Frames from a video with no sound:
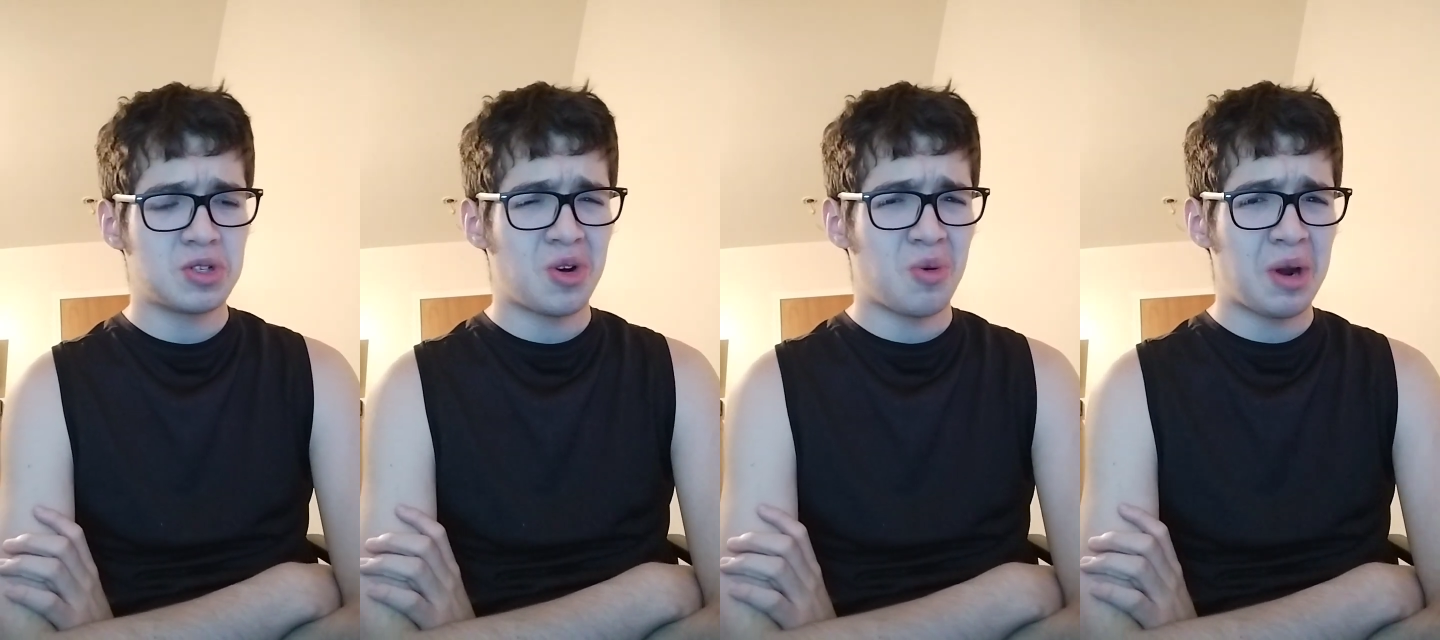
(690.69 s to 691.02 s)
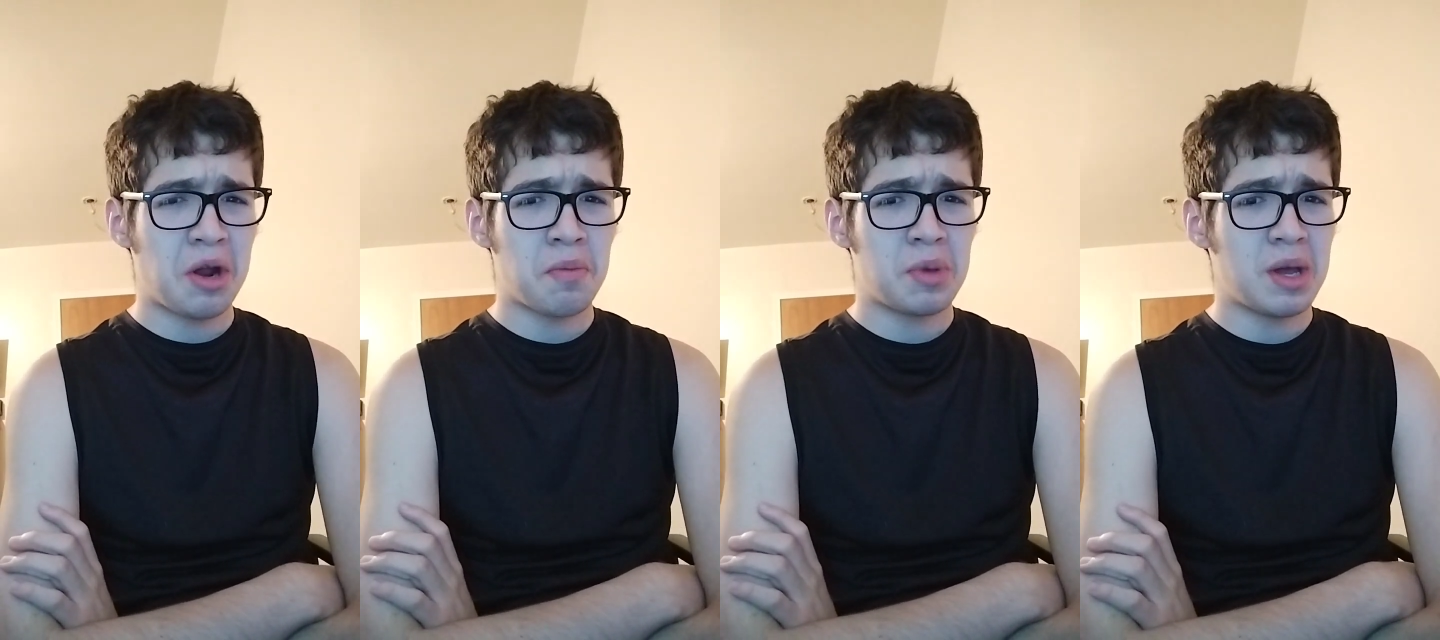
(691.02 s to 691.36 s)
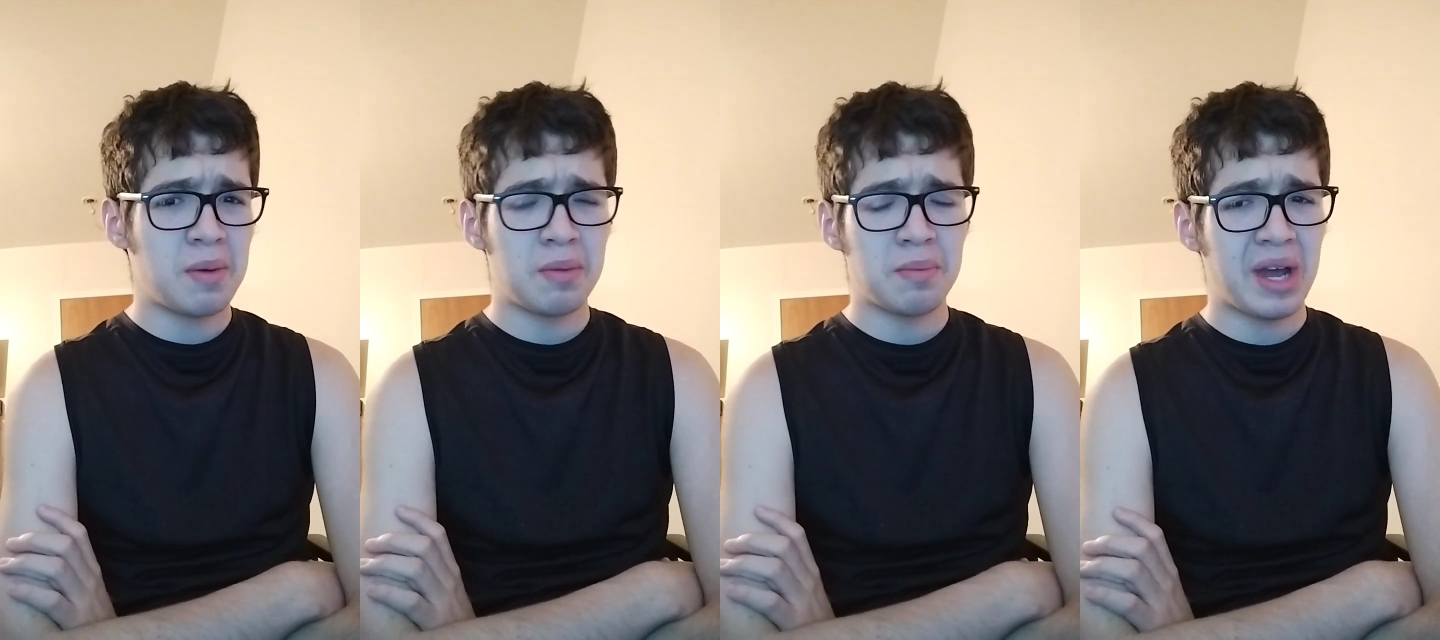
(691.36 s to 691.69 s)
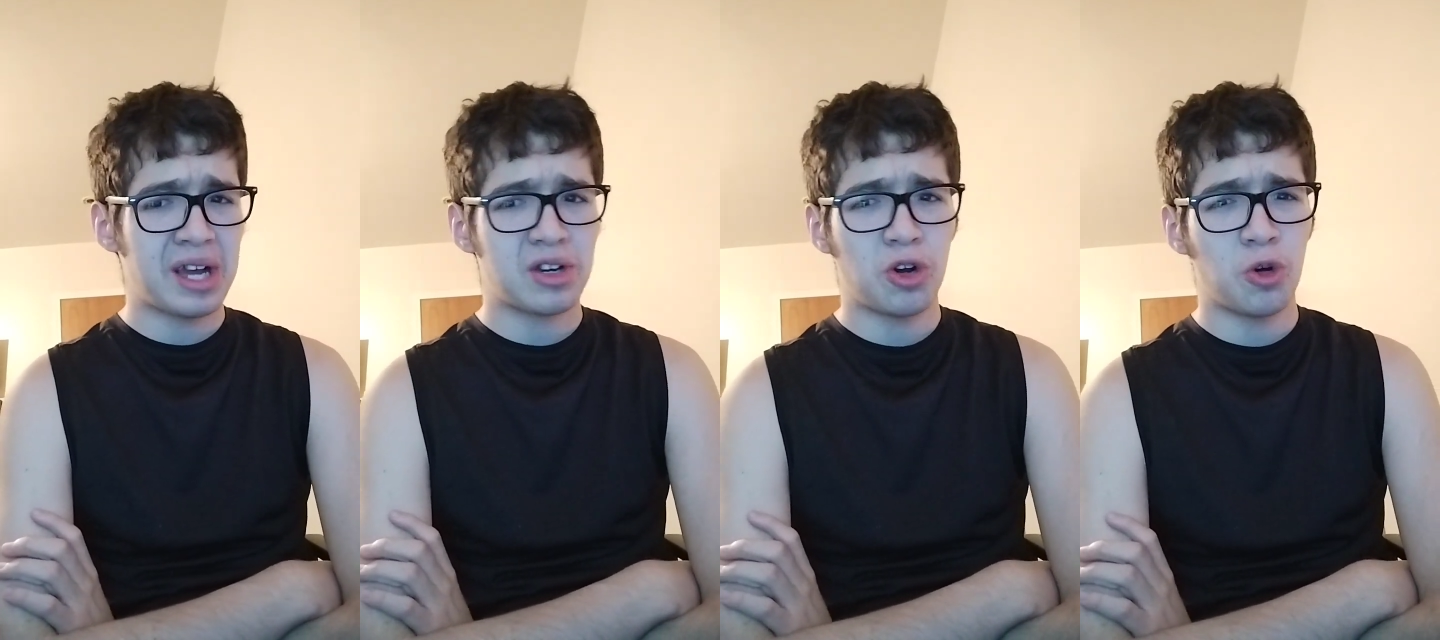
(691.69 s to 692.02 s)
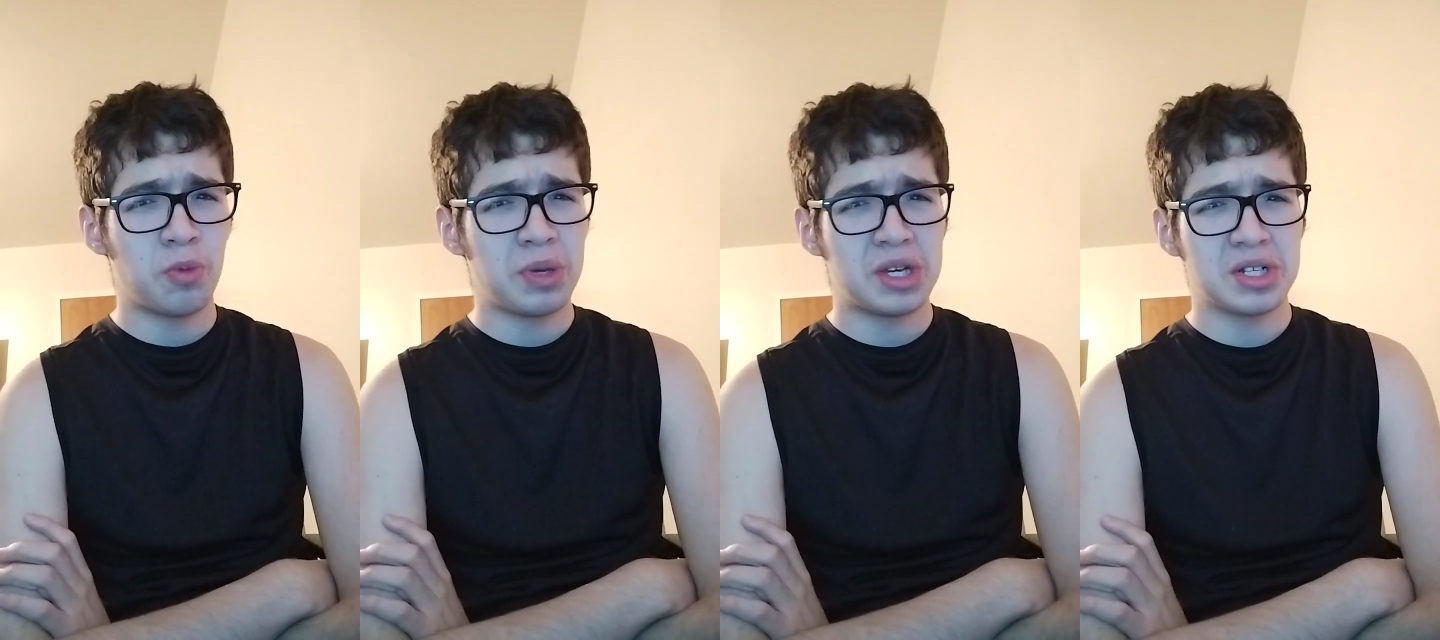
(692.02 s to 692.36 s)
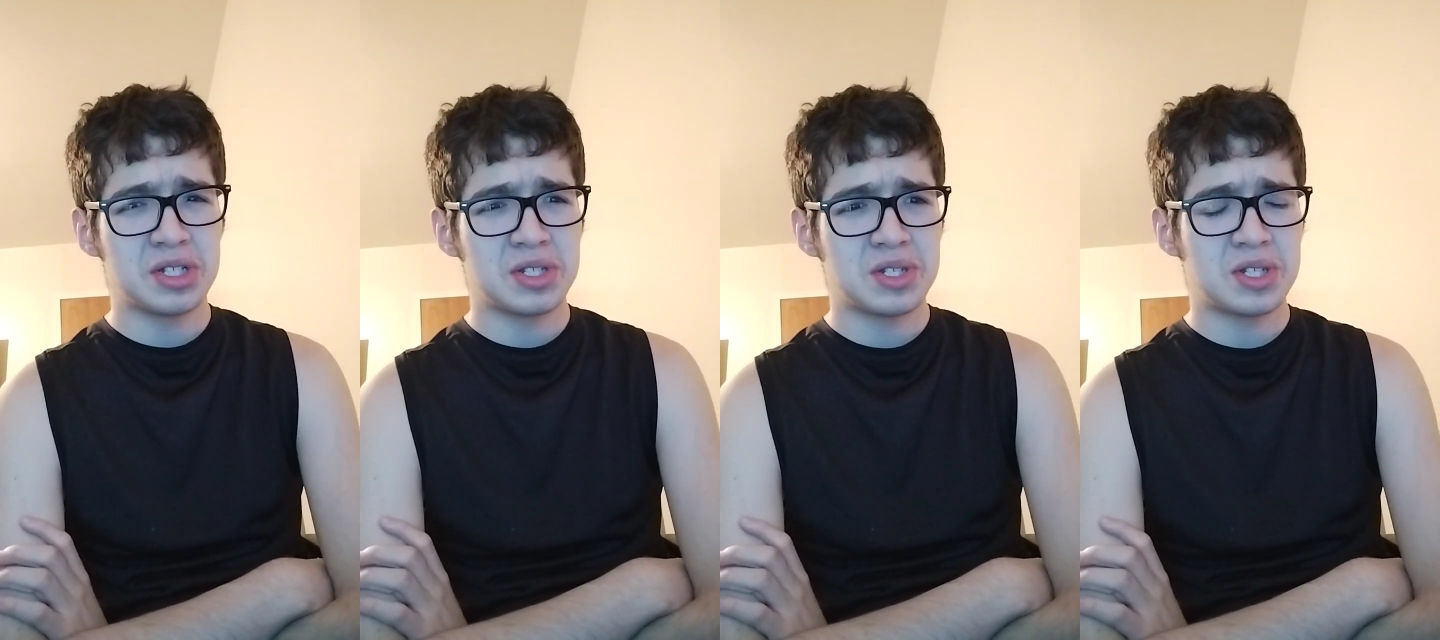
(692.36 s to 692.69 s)
you know, when I'm getting back home,
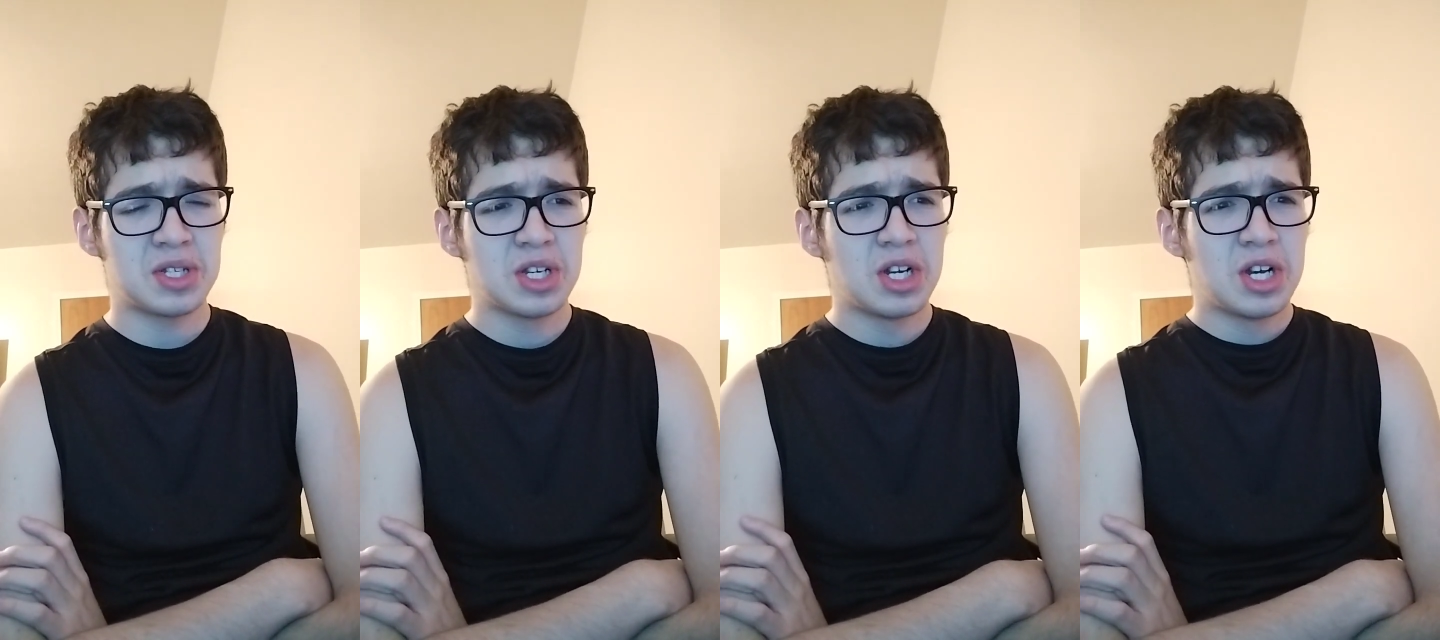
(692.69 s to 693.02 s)
because